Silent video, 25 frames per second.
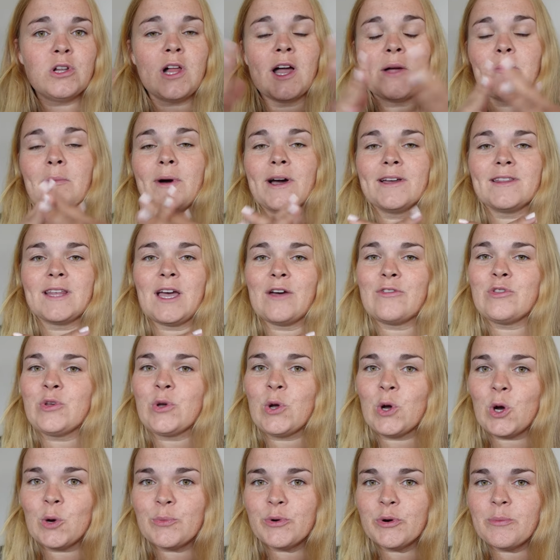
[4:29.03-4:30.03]
I might have to
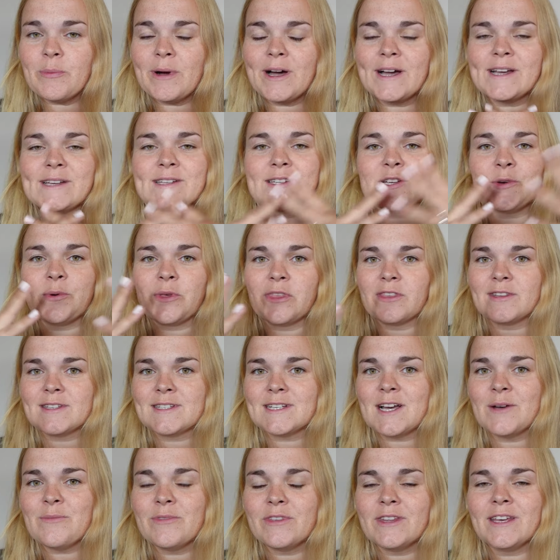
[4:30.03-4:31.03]
compromise with
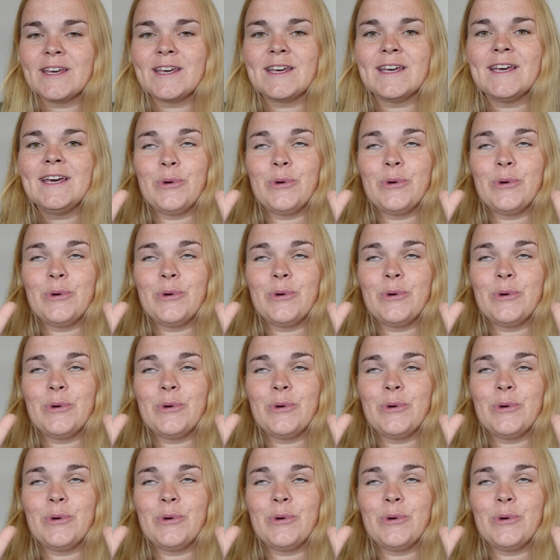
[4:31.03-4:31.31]
something,